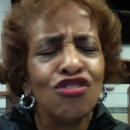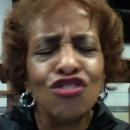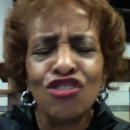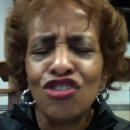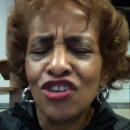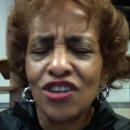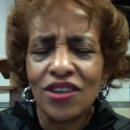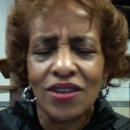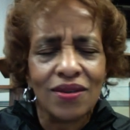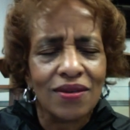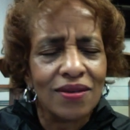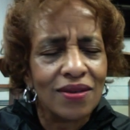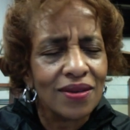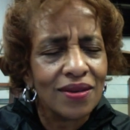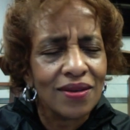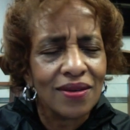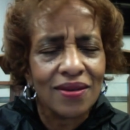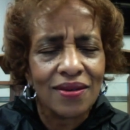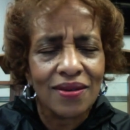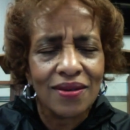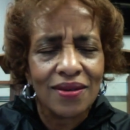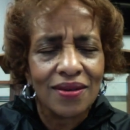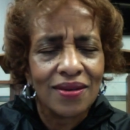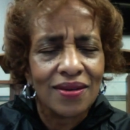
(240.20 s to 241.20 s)
Jesus.
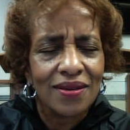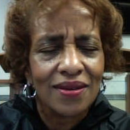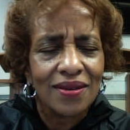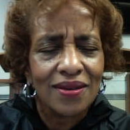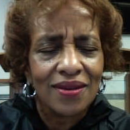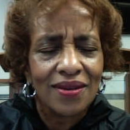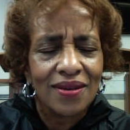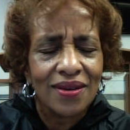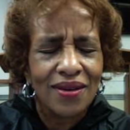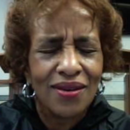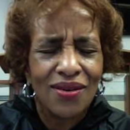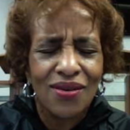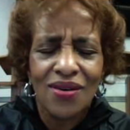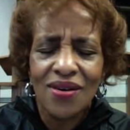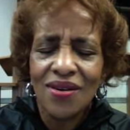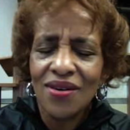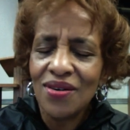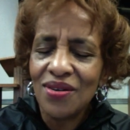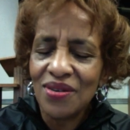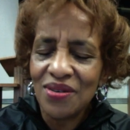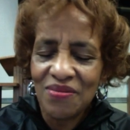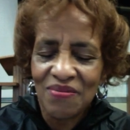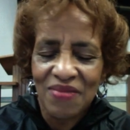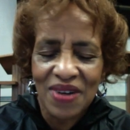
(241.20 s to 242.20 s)

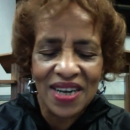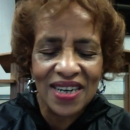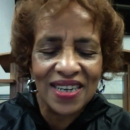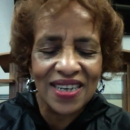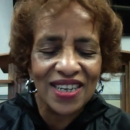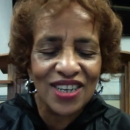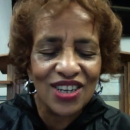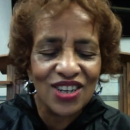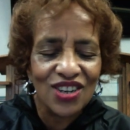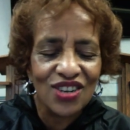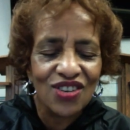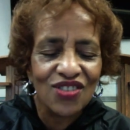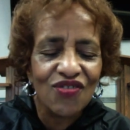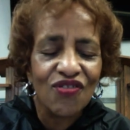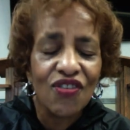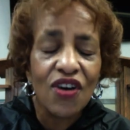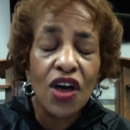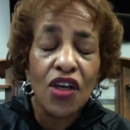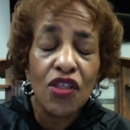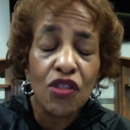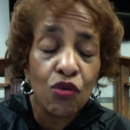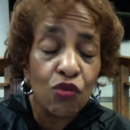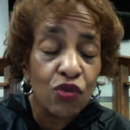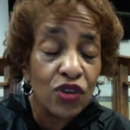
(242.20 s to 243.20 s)
Oh, my goodness.
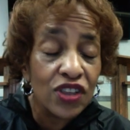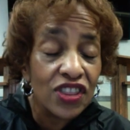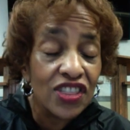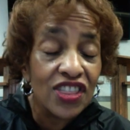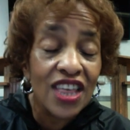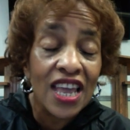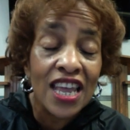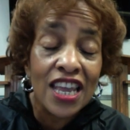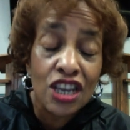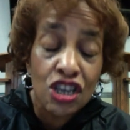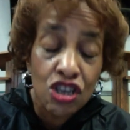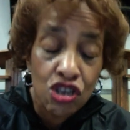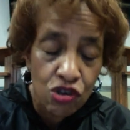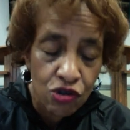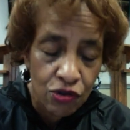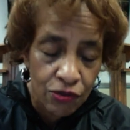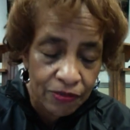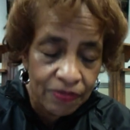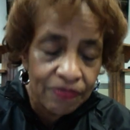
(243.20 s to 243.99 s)
Father, we thank you